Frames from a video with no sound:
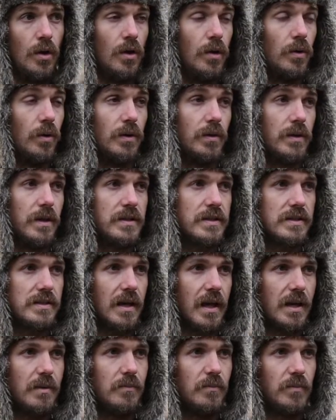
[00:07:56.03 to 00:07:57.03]
Well, at the
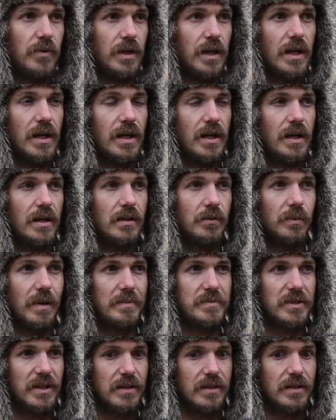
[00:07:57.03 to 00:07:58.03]
time, we had a
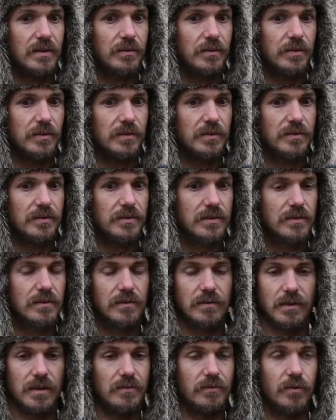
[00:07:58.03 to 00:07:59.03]
website that was
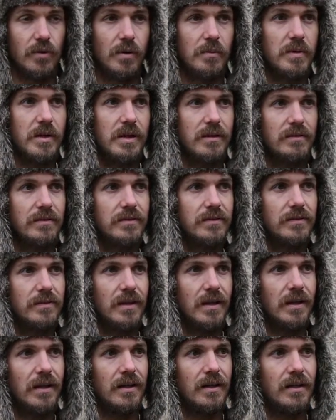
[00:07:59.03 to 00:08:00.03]
informative,
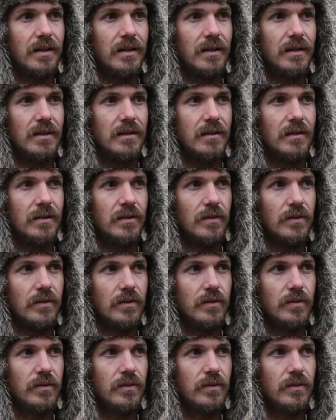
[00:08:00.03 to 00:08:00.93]
and